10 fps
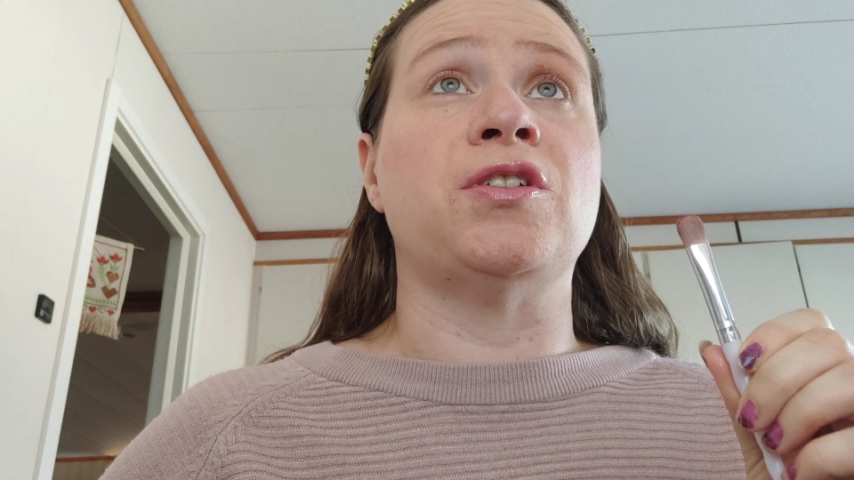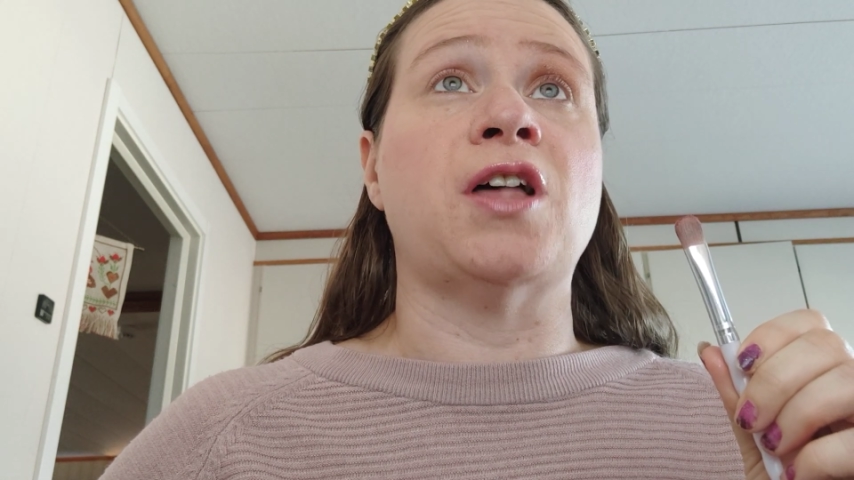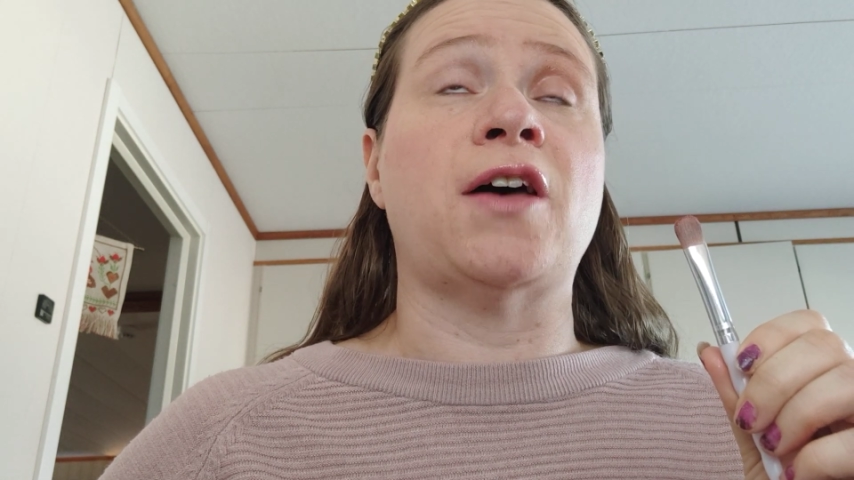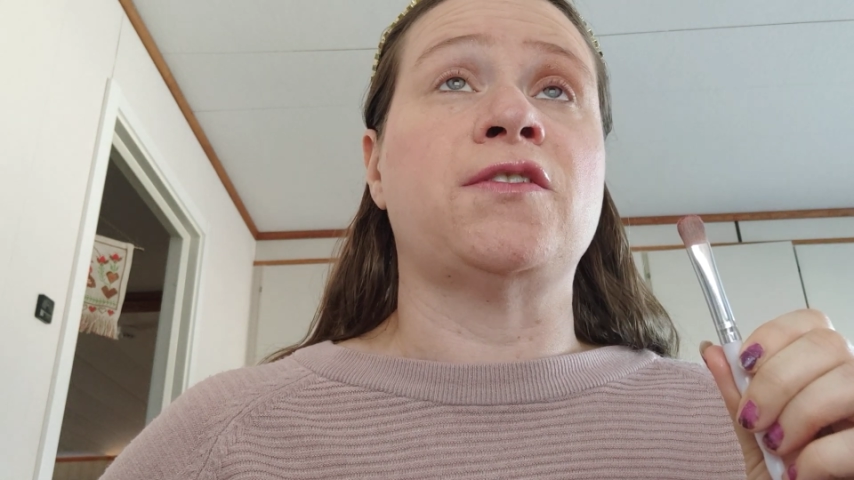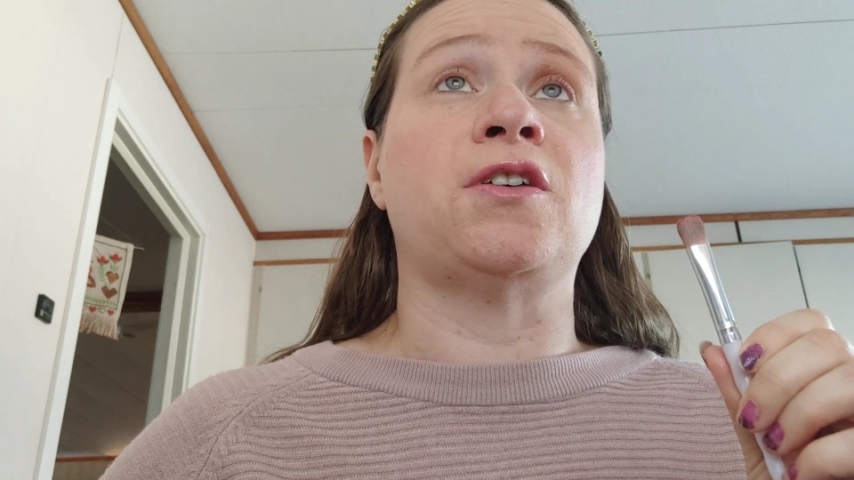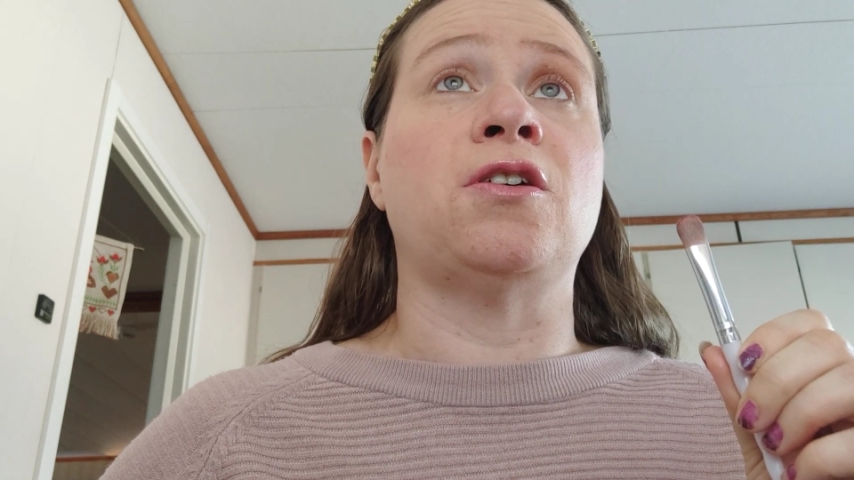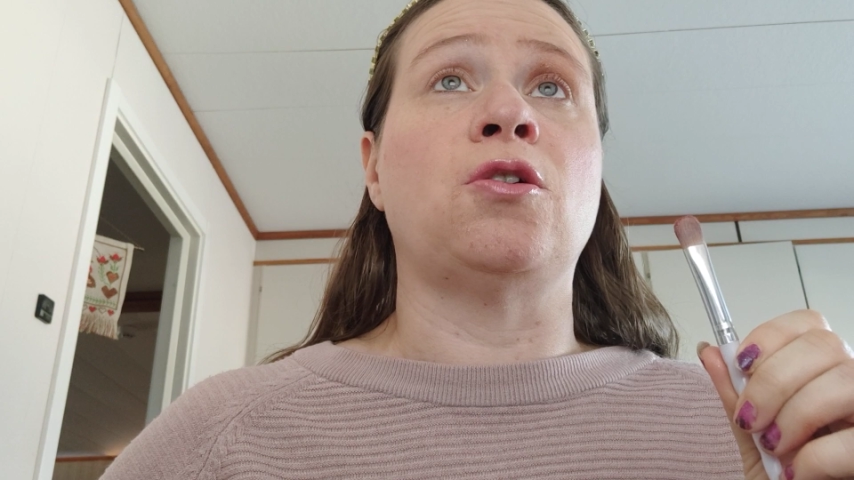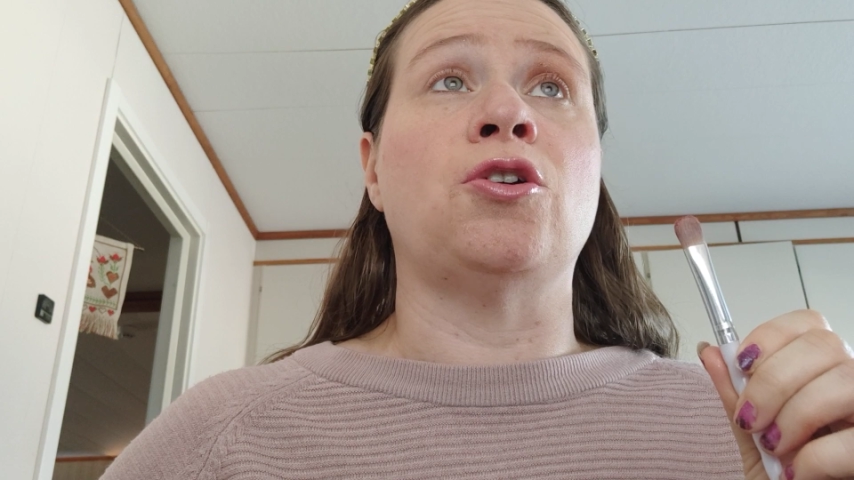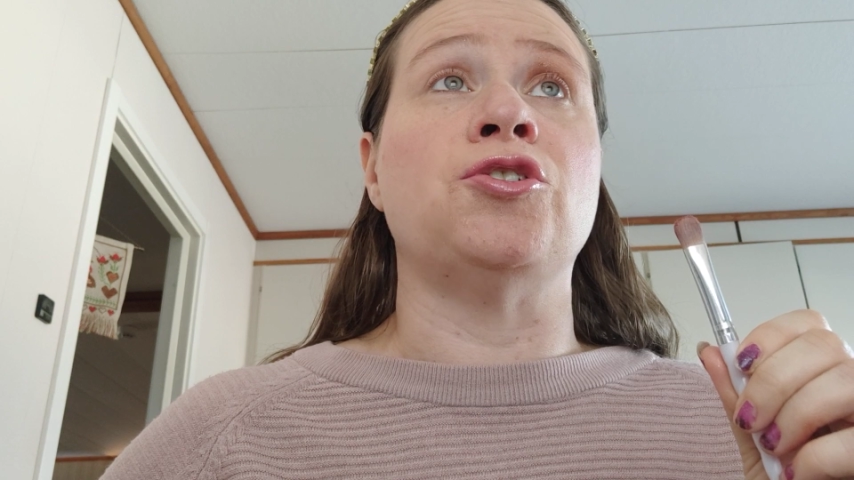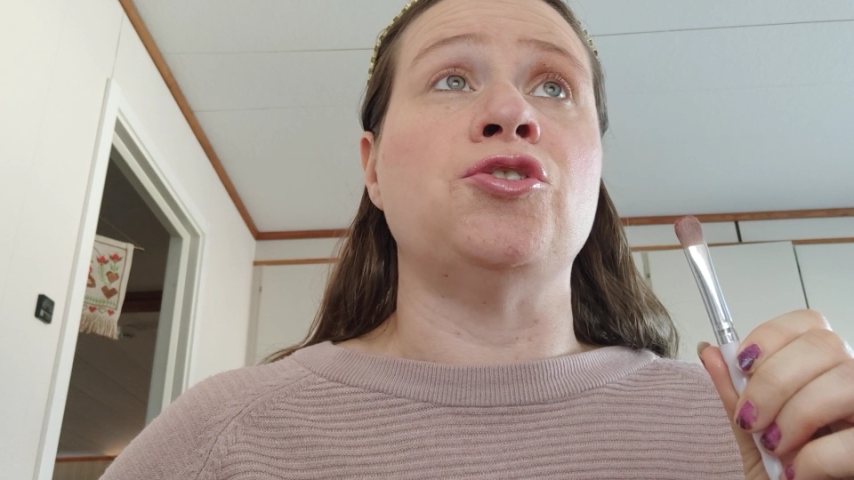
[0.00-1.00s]

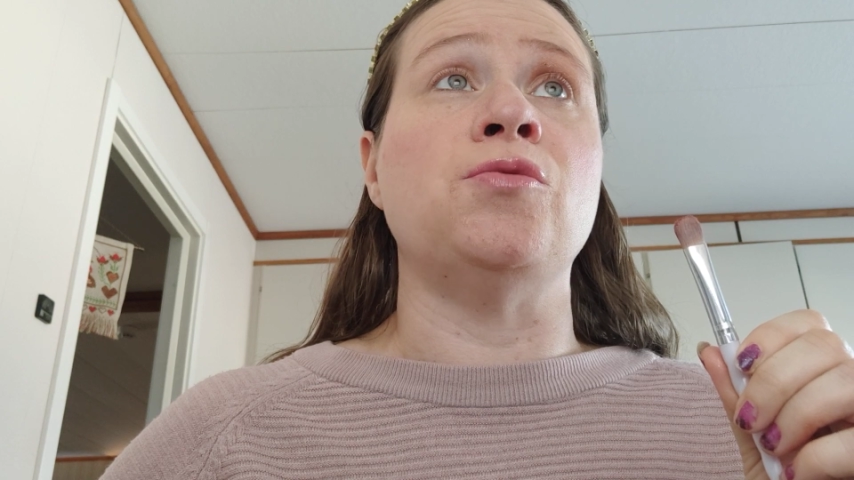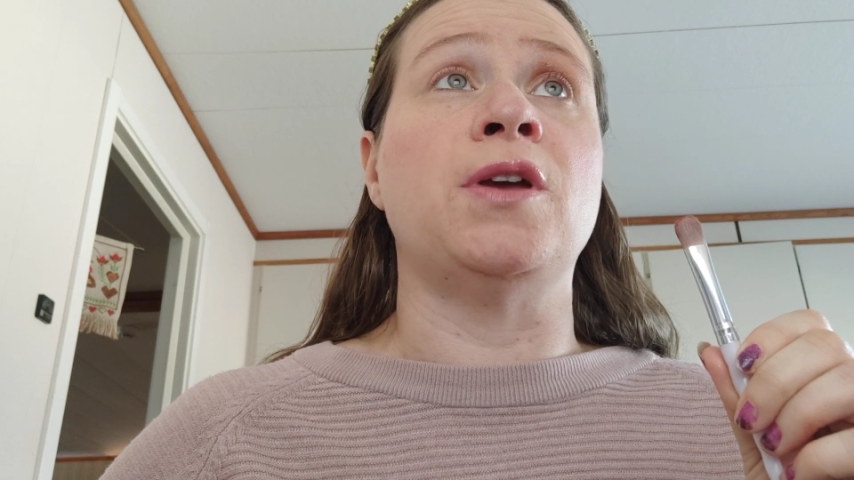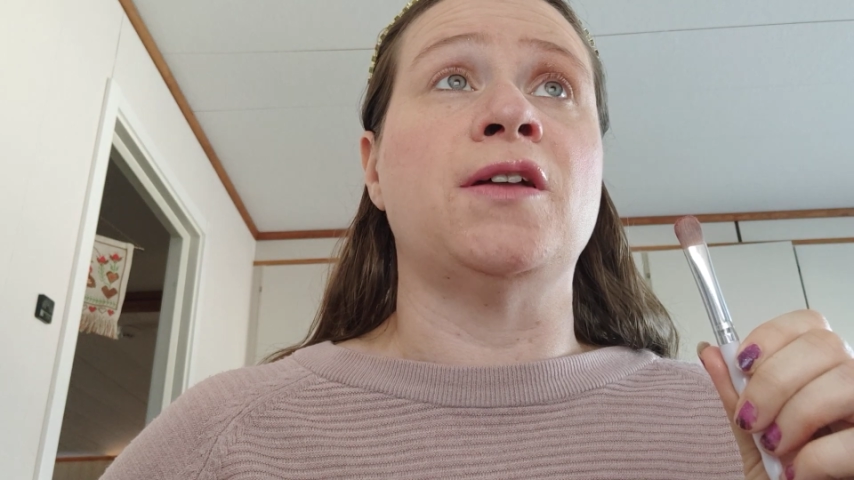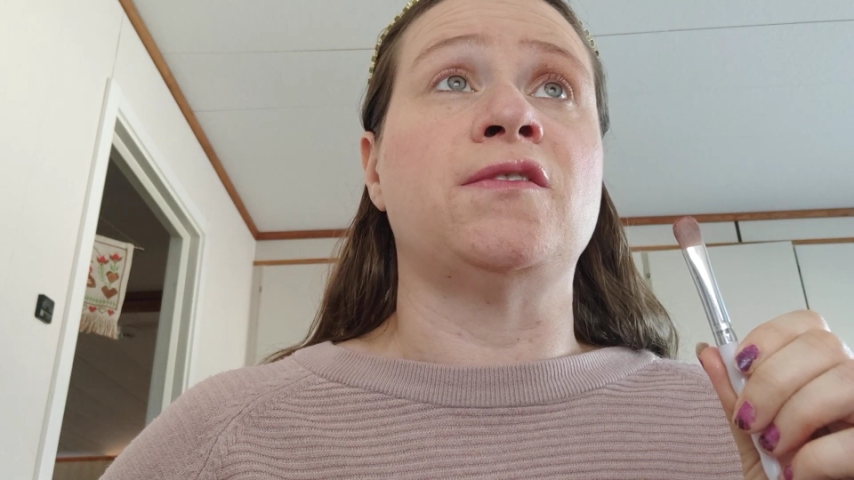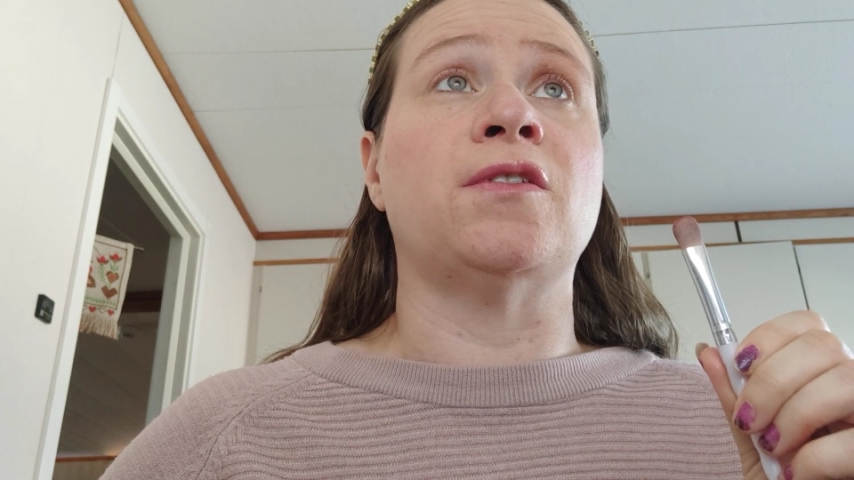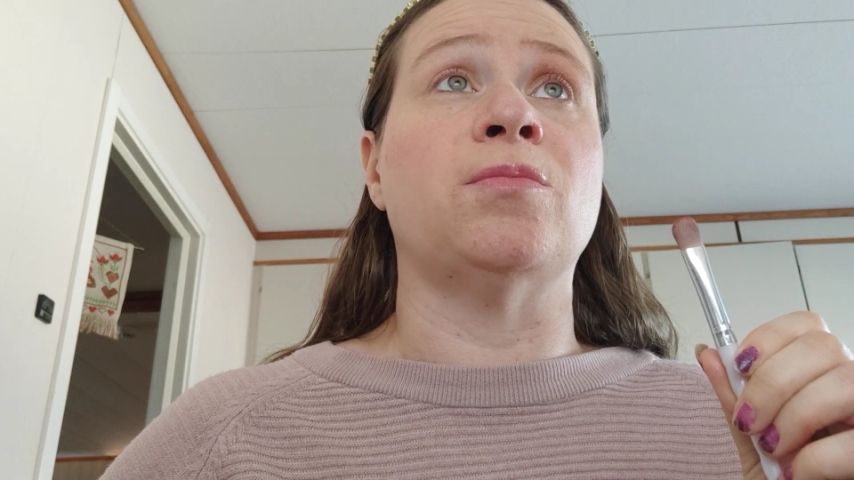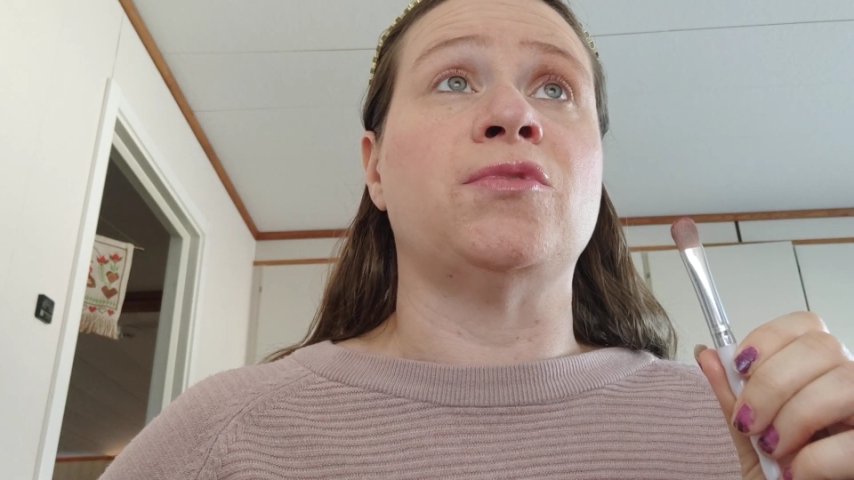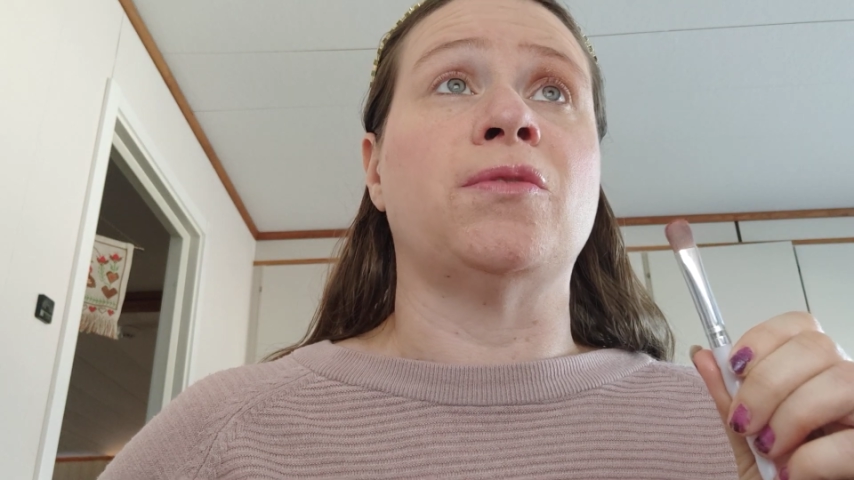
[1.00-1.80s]
Alaska, or do you get some